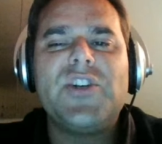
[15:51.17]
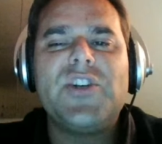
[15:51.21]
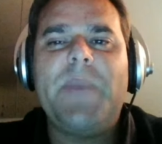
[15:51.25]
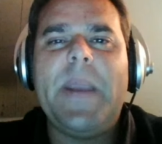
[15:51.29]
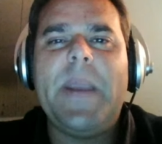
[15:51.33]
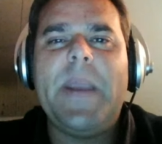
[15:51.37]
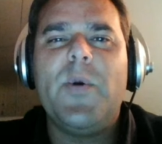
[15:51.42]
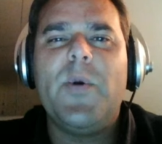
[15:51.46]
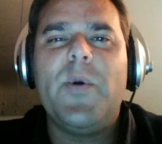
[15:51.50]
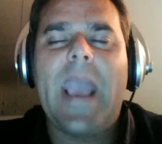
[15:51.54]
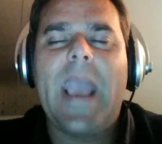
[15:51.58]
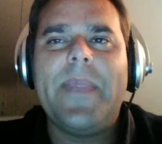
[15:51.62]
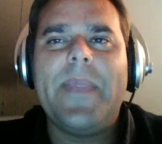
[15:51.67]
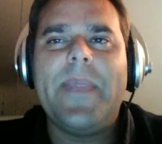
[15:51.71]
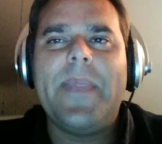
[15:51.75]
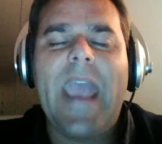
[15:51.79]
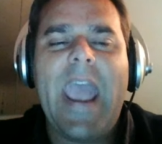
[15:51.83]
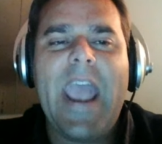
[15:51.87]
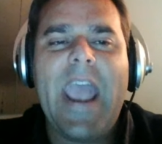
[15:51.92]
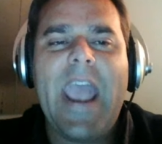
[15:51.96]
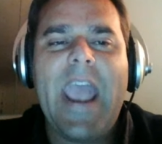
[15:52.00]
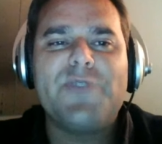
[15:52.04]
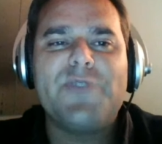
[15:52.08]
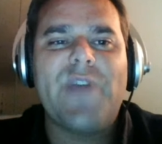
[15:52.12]
people getting
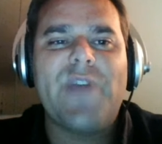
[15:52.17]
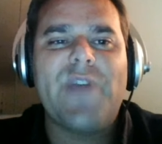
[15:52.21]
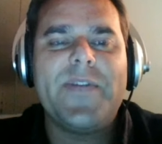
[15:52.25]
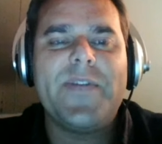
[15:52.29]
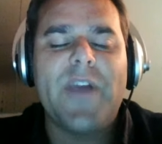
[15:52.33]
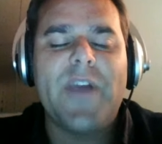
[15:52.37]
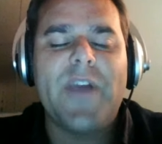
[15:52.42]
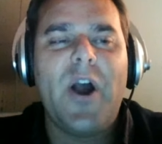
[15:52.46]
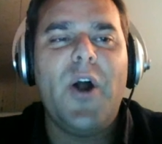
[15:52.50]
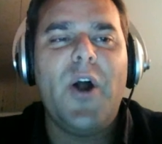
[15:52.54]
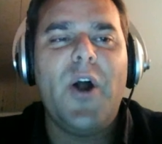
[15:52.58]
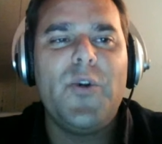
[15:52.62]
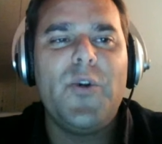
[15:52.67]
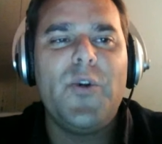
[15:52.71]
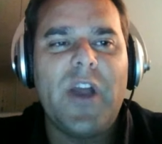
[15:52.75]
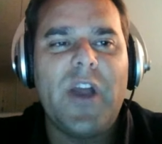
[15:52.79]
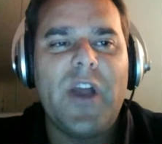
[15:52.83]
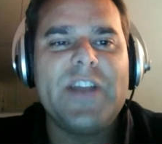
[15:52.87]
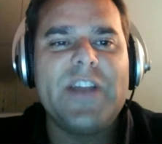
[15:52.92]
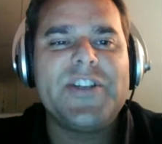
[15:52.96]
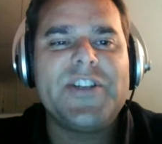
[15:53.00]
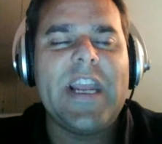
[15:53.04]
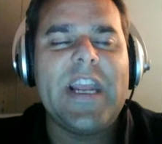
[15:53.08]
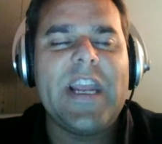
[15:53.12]
their head around that whole
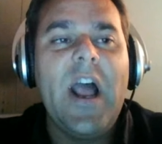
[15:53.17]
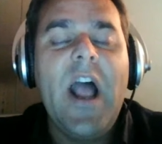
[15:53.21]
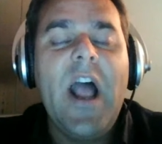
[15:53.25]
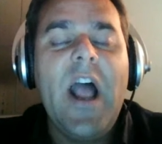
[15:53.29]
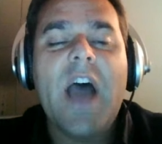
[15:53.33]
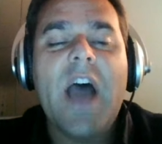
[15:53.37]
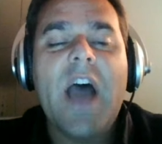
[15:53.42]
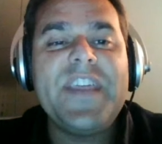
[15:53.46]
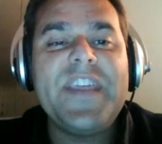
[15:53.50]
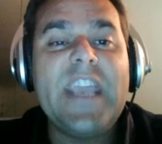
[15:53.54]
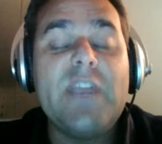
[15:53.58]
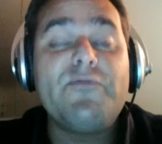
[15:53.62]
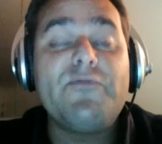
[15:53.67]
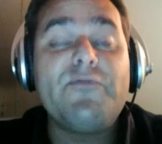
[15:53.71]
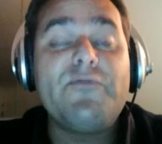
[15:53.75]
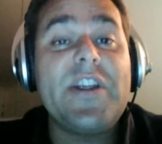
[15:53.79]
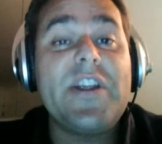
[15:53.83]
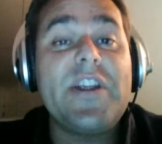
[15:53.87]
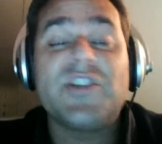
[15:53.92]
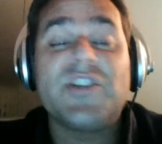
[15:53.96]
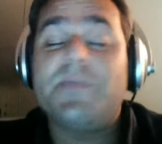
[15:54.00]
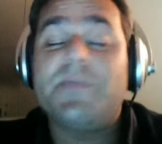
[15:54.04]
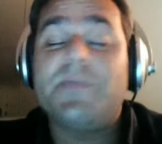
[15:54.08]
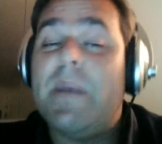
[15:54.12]
idea. I think it
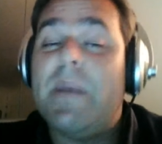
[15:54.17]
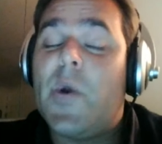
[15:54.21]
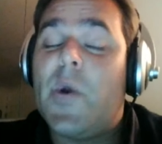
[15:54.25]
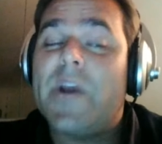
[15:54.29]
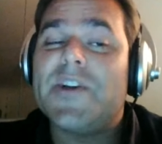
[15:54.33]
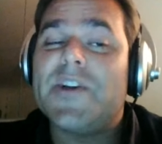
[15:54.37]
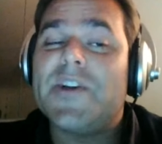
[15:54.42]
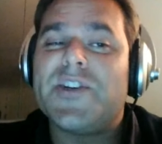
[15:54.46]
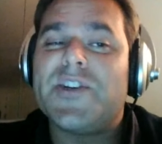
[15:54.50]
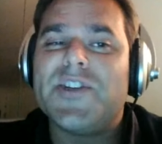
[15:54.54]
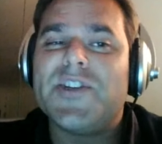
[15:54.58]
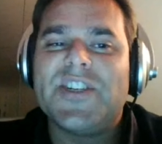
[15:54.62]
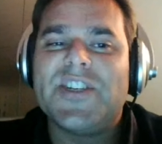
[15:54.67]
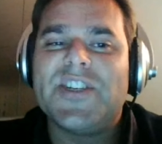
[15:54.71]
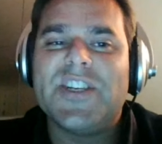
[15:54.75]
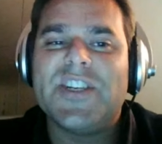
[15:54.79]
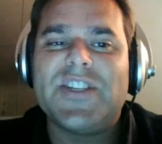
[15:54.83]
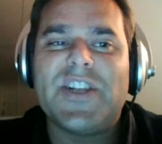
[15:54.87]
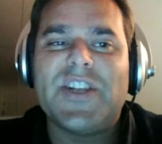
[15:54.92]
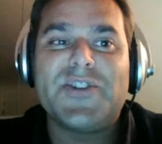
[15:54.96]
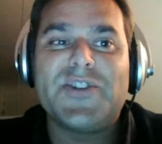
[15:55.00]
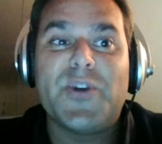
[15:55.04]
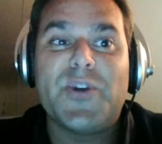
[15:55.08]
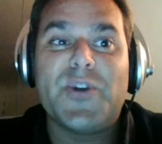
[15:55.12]
raises many questions as it
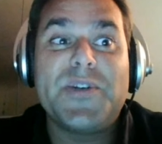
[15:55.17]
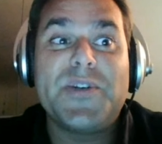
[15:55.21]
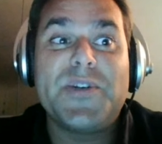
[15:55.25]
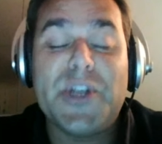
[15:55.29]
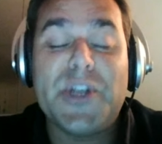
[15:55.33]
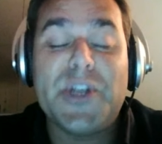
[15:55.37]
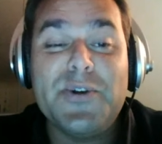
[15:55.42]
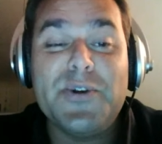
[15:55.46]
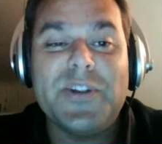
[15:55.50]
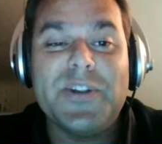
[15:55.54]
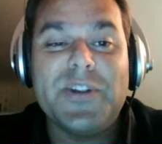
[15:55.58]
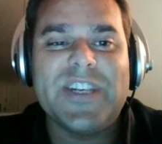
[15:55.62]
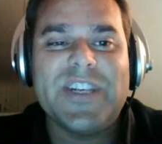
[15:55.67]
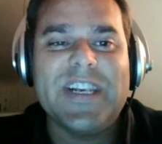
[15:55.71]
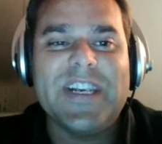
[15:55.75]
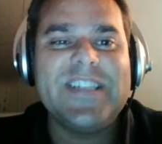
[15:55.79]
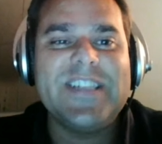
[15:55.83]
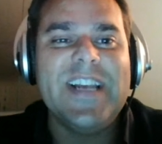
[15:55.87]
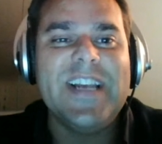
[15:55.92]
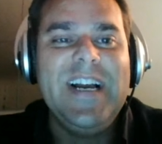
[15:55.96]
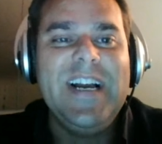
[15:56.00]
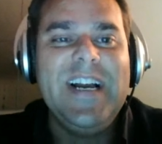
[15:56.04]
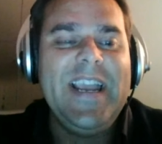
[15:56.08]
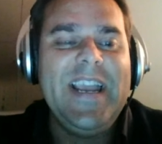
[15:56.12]
does
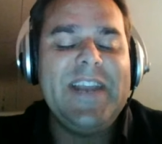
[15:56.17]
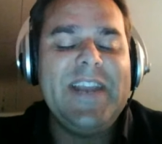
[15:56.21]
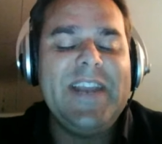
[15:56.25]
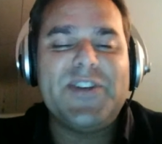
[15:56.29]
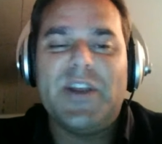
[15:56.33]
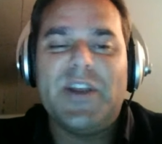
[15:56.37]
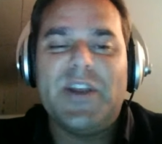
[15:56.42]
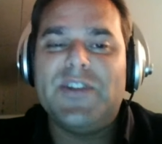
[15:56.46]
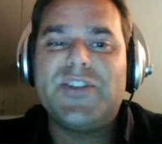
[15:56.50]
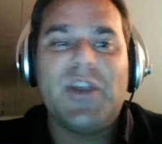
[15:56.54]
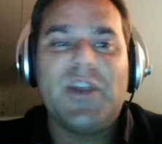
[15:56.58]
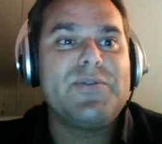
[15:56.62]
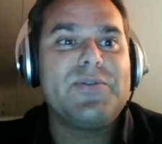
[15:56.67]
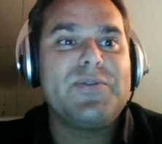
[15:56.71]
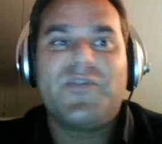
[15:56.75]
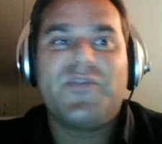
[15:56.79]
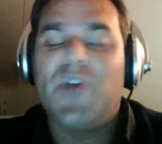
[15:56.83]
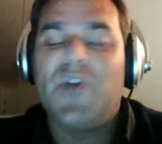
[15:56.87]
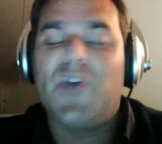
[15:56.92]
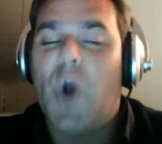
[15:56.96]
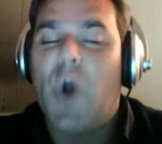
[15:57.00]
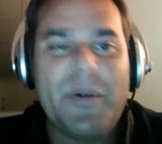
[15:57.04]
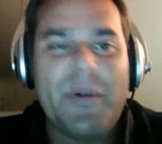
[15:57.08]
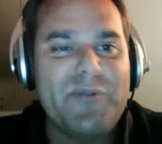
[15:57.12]
opportunities in terms of
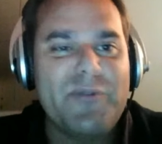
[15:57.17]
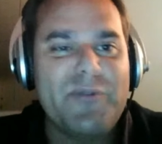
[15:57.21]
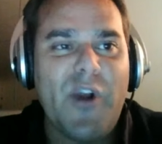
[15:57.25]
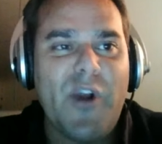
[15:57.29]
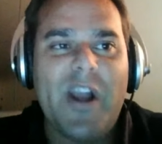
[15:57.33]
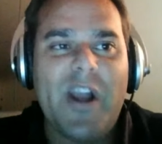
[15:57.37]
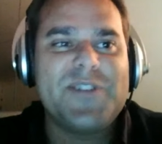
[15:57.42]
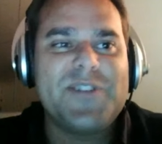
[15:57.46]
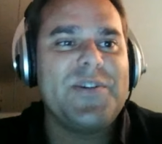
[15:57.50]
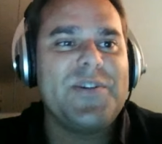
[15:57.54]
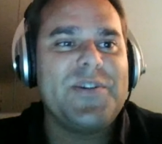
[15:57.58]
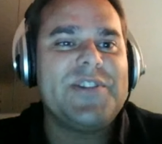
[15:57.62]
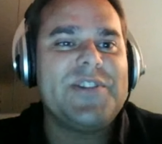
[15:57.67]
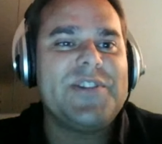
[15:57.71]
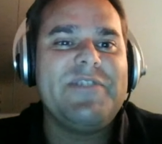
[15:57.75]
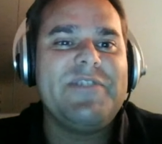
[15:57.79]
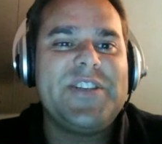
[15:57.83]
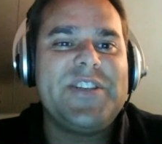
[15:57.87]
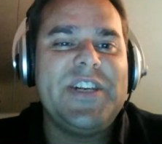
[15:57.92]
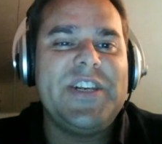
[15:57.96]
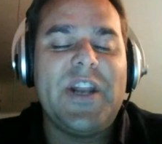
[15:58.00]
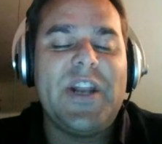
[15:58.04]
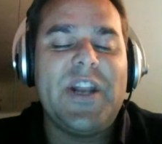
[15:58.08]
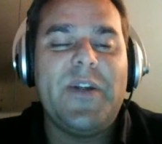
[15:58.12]
copyright, whether
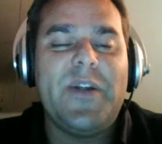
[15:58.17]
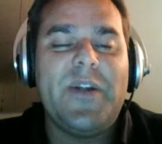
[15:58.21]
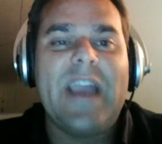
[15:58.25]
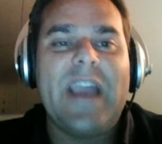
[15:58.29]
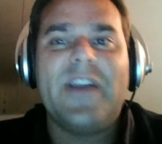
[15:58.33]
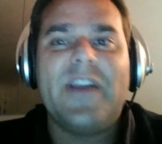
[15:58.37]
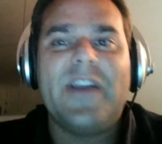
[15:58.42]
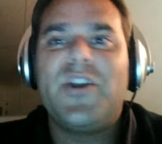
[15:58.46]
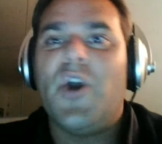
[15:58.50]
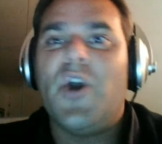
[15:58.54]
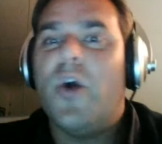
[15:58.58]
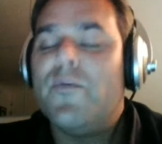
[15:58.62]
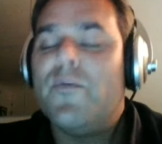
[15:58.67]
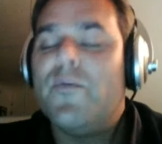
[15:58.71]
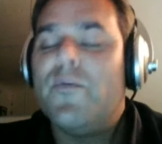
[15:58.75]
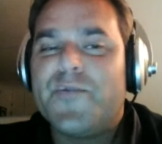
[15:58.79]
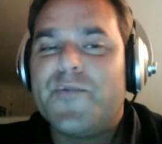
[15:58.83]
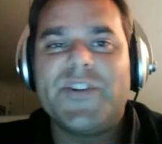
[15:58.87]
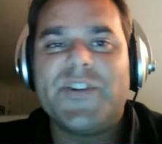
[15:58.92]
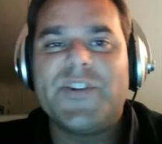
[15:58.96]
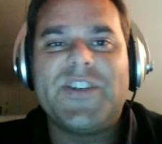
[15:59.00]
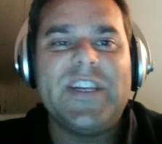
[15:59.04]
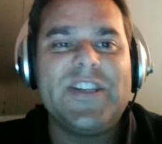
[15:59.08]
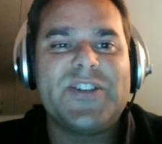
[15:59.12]
it's, you know, at
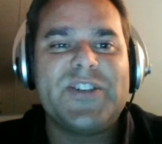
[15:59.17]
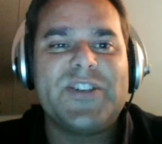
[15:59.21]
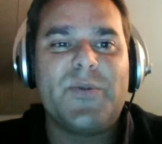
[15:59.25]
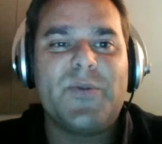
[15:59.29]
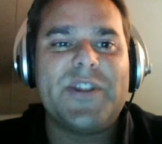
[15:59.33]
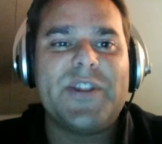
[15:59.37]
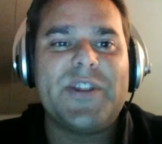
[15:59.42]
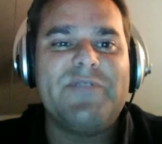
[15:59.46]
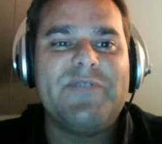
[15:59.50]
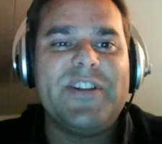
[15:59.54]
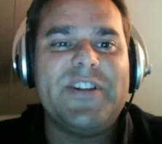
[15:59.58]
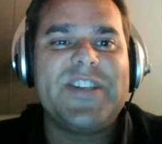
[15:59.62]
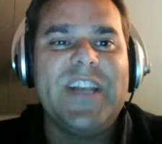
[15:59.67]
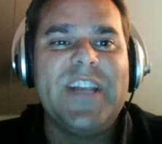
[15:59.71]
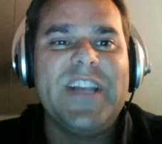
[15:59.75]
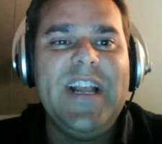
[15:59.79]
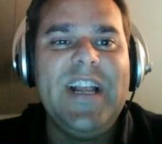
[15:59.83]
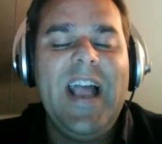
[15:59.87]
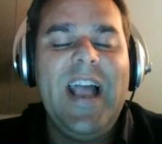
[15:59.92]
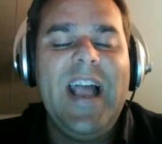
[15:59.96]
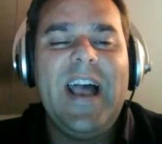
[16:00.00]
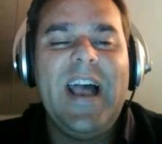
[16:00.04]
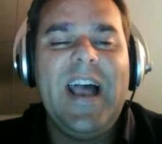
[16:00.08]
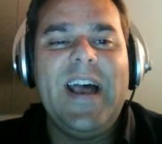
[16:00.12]
conferences or whether
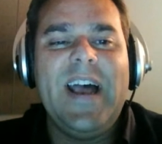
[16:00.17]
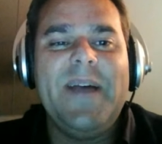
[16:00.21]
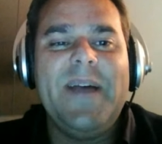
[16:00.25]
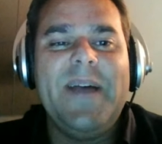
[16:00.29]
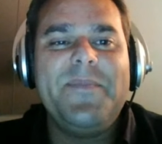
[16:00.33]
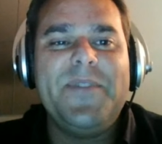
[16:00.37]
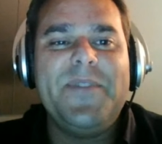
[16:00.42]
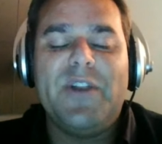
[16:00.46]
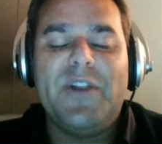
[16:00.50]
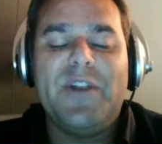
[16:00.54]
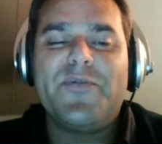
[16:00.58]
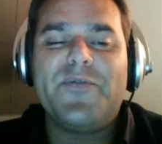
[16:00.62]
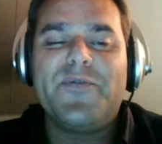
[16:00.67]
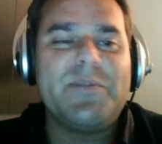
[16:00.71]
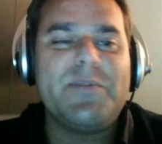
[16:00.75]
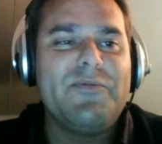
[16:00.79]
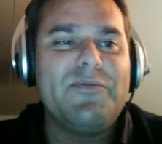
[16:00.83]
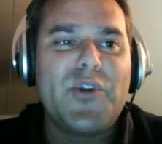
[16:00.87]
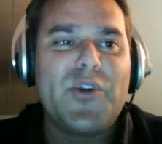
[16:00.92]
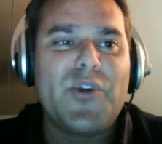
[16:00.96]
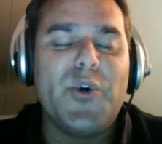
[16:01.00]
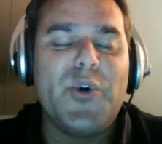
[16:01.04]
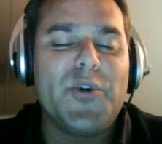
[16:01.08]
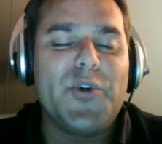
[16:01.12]
it's you know, for some
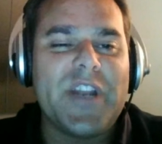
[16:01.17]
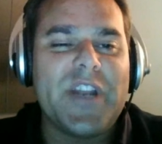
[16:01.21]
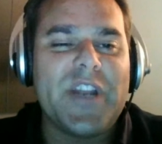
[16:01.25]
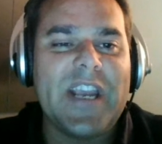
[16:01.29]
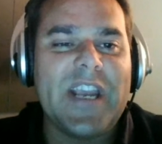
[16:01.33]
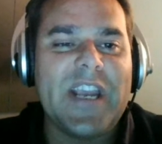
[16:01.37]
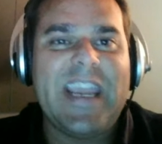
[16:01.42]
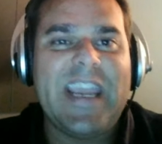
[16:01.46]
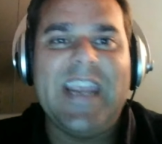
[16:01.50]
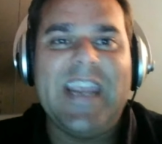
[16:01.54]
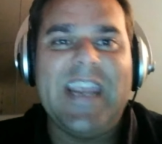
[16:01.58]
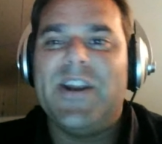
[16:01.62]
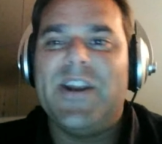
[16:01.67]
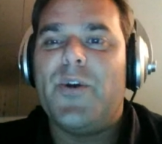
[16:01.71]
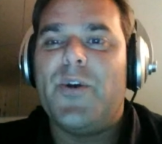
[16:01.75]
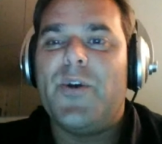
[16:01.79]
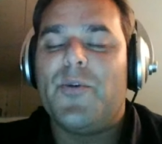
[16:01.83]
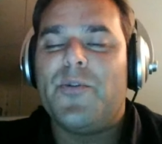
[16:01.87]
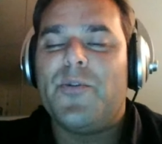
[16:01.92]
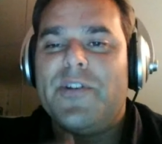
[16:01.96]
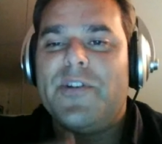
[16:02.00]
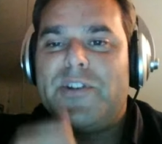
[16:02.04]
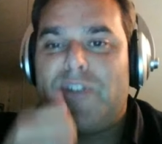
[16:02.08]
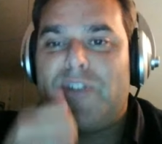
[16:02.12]
recording a keynote,
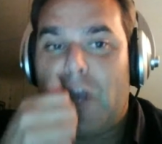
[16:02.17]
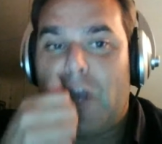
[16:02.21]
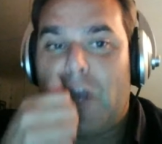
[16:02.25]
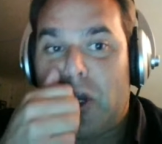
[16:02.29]
or whether it's at a